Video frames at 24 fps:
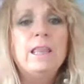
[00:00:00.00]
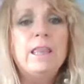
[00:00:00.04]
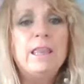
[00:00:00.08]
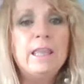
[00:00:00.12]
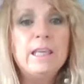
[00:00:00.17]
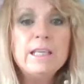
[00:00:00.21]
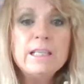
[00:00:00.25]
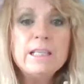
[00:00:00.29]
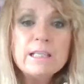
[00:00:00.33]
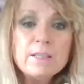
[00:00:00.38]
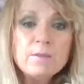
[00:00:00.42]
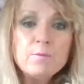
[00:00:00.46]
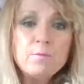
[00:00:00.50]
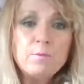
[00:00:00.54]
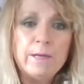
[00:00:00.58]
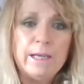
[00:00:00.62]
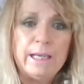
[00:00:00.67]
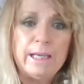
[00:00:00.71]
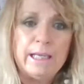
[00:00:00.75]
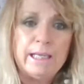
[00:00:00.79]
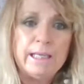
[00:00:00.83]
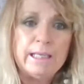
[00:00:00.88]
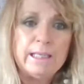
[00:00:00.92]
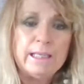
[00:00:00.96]
this
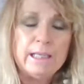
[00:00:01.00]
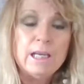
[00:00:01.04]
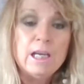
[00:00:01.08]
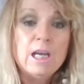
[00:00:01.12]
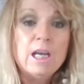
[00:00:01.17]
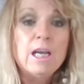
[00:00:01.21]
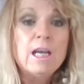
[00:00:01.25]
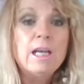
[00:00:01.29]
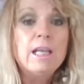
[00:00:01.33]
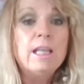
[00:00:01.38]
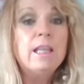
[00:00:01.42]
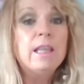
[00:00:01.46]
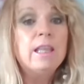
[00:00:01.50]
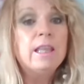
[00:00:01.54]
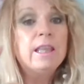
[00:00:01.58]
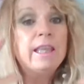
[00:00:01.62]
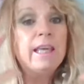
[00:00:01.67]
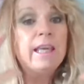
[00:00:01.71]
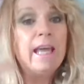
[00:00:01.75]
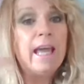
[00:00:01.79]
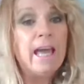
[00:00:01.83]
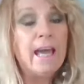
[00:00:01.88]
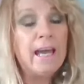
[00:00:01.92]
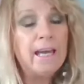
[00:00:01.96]
week,
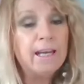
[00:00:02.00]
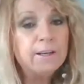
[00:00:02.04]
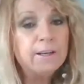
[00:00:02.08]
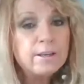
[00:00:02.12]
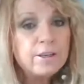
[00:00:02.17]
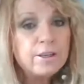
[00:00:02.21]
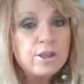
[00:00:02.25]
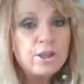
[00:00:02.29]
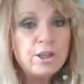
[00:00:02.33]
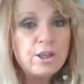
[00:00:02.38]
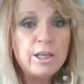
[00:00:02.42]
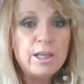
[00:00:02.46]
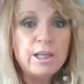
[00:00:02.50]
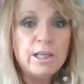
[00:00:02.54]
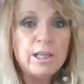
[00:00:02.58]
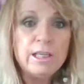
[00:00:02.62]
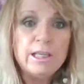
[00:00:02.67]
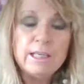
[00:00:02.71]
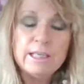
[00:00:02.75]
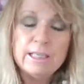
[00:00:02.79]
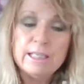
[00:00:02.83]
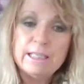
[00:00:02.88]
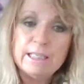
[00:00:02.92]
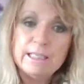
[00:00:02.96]
the
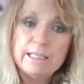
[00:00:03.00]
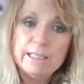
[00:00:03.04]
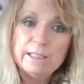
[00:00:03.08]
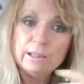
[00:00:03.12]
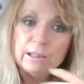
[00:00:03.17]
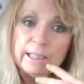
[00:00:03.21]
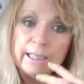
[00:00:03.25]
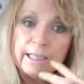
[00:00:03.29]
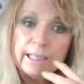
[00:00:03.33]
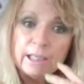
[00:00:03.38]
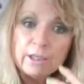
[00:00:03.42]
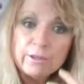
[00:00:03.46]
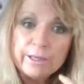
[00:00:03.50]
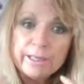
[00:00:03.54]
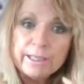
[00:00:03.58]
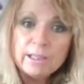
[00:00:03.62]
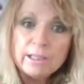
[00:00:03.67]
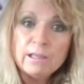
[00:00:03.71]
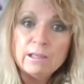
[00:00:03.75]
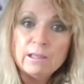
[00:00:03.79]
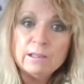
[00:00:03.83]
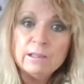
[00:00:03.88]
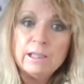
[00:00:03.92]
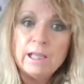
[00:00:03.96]
energy is still
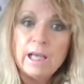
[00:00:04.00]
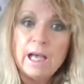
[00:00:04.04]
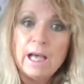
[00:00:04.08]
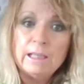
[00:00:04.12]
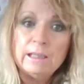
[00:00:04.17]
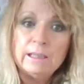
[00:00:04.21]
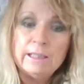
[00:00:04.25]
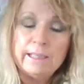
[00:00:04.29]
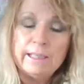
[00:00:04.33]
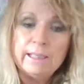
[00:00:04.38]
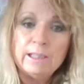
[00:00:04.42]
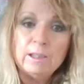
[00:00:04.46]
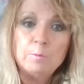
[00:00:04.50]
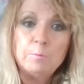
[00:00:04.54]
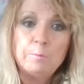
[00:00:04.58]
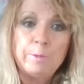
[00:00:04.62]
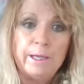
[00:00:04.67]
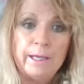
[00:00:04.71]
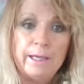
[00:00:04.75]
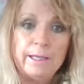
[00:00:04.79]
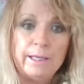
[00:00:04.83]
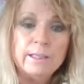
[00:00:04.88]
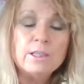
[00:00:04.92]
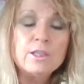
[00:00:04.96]
lingering on a little
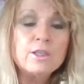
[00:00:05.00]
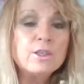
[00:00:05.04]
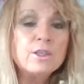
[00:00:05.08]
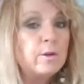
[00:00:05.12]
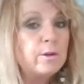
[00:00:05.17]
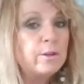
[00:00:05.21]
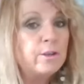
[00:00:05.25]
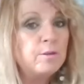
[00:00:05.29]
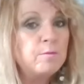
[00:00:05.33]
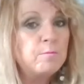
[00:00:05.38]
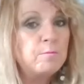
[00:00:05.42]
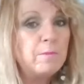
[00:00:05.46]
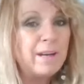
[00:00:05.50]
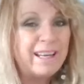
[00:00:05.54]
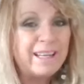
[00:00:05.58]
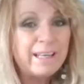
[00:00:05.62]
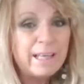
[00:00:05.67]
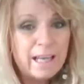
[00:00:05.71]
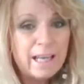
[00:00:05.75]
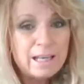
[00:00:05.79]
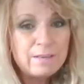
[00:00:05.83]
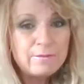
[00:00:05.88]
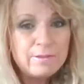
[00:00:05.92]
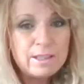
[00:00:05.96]
bit. So you
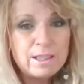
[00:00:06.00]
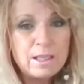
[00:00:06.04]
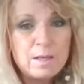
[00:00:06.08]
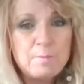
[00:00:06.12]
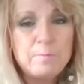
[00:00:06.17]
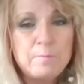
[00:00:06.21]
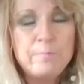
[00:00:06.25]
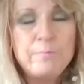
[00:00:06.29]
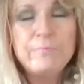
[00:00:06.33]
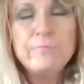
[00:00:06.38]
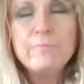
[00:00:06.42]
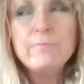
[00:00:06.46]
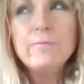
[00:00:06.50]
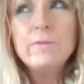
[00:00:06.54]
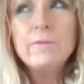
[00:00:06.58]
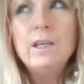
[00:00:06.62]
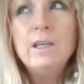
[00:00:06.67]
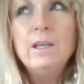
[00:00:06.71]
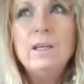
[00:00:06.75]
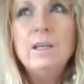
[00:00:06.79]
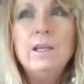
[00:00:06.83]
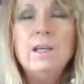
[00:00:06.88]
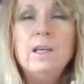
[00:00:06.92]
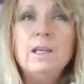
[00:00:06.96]
might have some
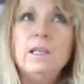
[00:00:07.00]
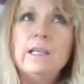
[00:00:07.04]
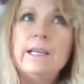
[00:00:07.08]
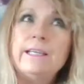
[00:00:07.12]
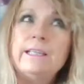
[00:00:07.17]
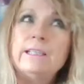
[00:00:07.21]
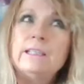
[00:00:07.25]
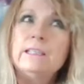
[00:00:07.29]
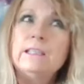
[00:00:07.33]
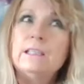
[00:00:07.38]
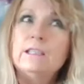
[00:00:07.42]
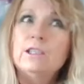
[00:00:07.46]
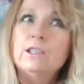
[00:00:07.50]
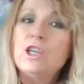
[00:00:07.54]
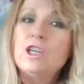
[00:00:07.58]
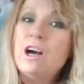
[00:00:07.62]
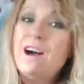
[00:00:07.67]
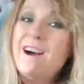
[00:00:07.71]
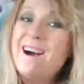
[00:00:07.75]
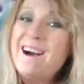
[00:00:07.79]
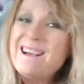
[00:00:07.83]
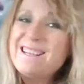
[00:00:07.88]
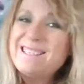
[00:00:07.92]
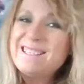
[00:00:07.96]
like
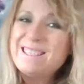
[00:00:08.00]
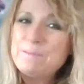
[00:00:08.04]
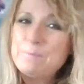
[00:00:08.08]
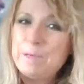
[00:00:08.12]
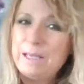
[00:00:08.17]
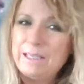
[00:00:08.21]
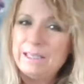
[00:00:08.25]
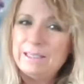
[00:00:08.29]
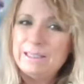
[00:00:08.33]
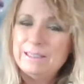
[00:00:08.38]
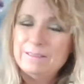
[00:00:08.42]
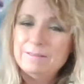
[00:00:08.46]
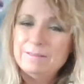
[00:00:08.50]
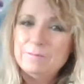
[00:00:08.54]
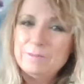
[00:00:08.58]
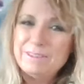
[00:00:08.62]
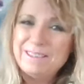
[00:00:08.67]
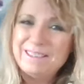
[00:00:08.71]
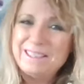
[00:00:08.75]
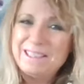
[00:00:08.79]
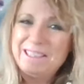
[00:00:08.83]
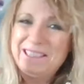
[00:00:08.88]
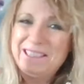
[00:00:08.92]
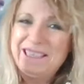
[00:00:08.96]
cosmic
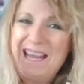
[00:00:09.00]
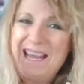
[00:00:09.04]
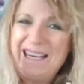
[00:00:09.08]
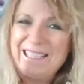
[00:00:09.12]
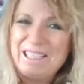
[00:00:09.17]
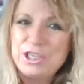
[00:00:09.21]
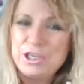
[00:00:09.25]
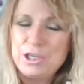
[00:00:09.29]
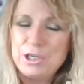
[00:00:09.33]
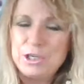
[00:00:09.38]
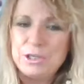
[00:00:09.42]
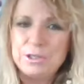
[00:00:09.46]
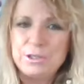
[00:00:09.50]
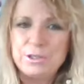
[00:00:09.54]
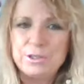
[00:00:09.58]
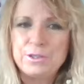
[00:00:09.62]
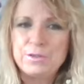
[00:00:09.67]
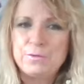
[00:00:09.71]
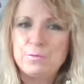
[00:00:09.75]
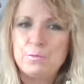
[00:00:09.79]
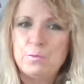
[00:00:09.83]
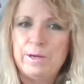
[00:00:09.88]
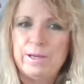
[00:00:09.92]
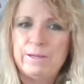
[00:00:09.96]

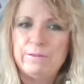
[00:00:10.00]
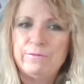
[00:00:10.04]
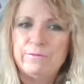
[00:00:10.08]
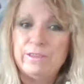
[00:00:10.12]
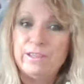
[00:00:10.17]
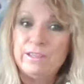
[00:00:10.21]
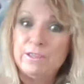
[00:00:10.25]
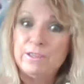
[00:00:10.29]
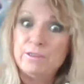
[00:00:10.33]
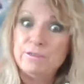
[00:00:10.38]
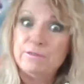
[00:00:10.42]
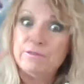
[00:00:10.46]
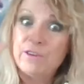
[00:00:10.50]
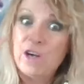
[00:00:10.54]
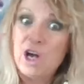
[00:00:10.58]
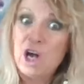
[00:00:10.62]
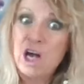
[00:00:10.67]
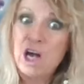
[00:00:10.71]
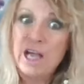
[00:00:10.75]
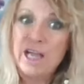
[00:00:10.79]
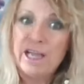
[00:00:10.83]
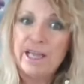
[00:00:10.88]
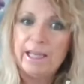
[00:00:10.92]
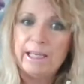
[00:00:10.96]
connections with the
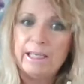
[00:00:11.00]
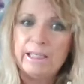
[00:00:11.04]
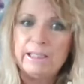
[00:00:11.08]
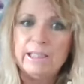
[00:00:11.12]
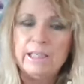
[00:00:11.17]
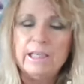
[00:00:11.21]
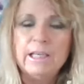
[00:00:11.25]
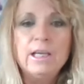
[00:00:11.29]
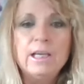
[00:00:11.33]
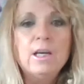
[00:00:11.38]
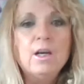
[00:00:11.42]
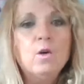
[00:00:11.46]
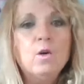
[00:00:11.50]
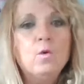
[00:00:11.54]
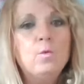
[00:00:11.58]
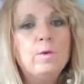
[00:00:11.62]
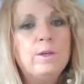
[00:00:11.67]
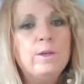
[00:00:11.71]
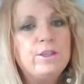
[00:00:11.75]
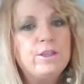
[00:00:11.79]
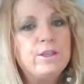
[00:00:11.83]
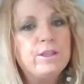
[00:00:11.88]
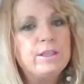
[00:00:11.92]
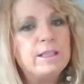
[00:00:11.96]
divine,
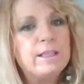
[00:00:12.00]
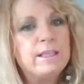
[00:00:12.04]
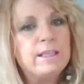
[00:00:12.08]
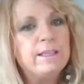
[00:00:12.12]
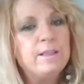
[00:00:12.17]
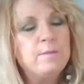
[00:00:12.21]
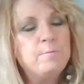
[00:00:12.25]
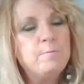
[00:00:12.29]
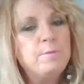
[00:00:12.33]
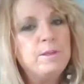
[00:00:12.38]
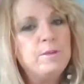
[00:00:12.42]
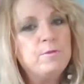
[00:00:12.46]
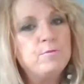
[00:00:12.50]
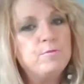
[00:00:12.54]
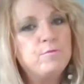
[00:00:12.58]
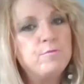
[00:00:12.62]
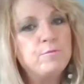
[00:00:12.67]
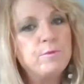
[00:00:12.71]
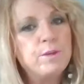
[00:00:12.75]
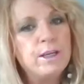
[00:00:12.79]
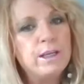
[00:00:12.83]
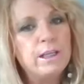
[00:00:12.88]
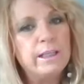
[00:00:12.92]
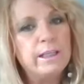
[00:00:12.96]
which is going to be
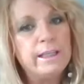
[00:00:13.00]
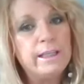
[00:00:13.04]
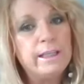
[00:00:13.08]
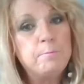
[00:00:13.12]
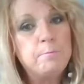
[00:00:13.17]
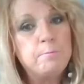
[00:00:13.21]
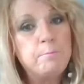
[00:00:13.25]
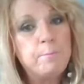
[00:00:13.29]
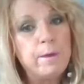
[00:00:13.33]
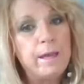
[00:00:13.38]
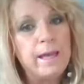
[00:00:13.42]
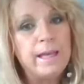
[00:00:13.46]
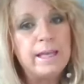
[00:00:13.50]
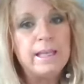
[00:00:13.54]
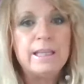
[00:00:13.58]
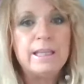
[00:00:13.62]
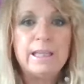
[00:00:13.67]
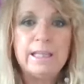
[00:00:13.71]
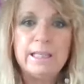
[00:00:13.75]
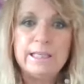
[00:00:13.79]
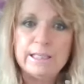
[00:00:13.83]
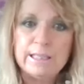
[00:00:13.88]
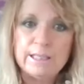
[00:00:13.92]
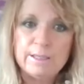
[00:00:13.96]
really big
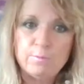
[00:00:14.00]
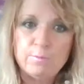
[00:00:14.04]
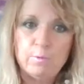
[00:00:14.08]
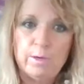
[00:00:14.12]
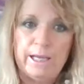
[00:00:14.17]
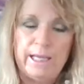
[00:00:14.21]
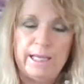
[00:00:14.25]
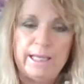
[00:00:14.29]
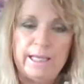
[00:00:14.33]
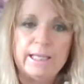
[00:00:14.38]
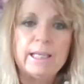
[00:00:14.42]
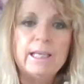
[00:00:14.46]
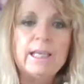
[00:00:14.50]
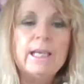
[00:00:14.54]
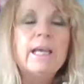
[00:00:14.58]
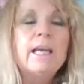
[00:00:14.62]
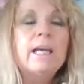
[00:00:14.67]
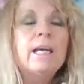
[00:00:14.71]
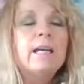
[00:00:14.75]
this week.